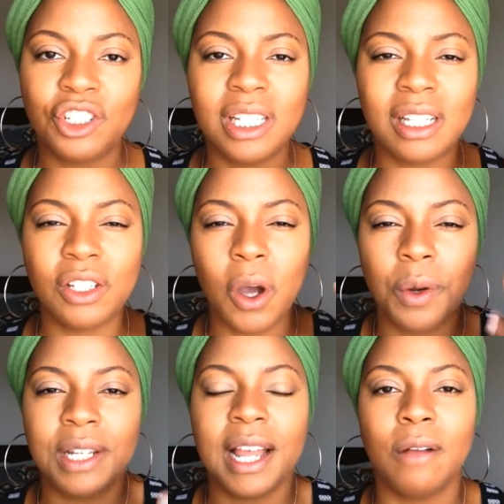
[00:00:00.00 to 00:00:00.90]
just to tone
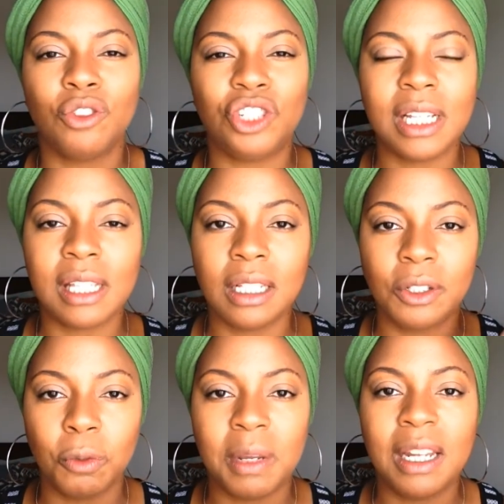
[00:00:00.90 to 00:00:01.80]
it down just a
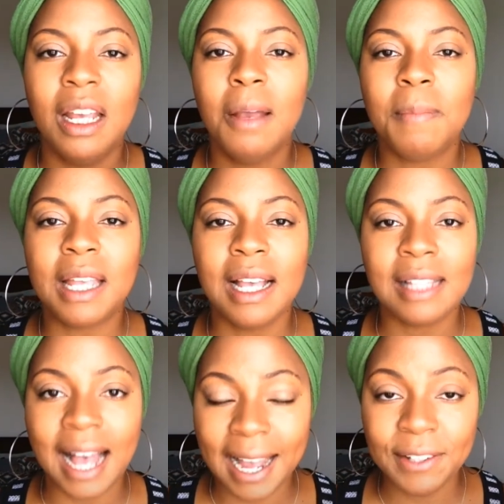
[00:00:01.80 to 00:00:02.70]
little bit
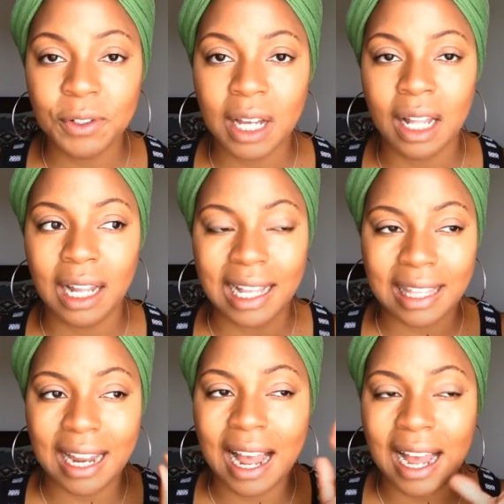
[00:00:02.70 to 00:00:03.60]
because I do not like
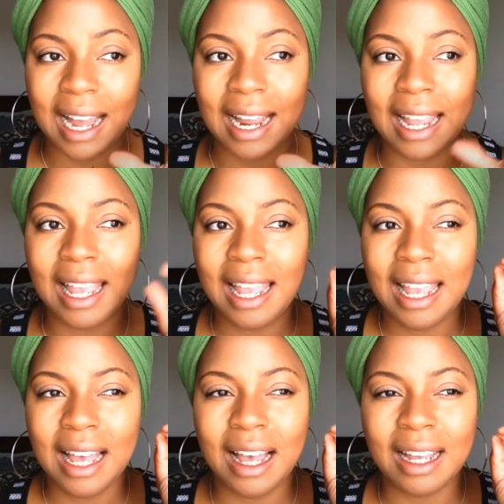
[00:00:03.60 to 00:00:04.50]
that high
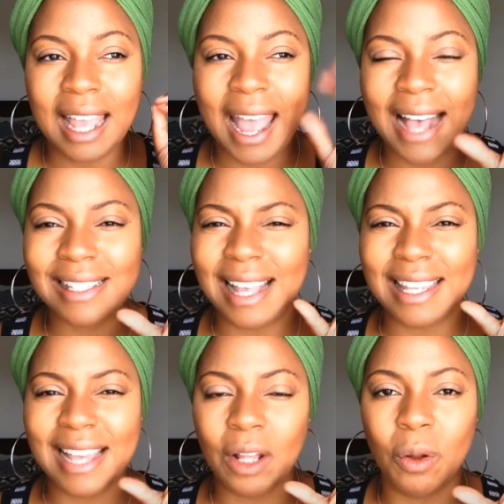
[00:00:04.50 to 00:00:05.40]
cast,
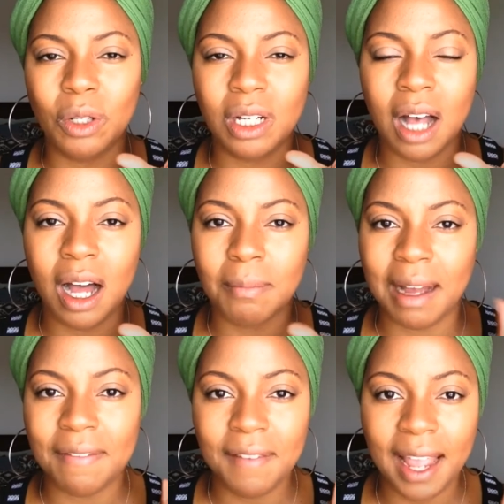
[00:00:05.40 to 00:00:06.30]
that yellow look on
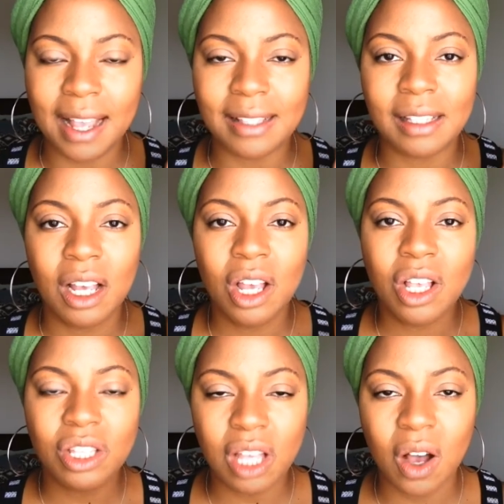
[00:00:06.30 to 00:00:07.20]
my face.
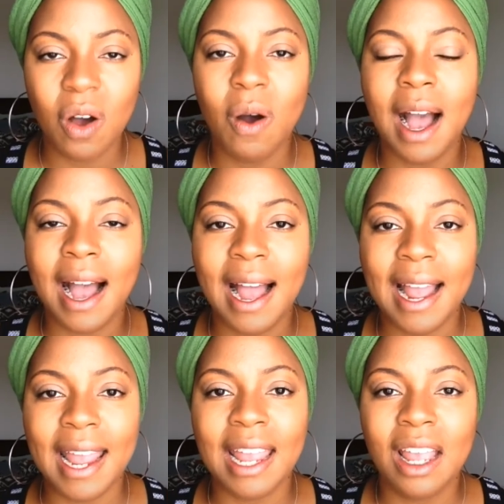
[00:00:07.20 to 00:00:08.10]
So
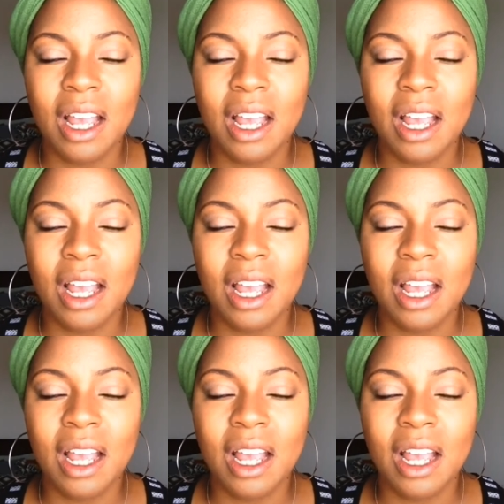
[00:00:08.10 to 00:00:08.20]
I,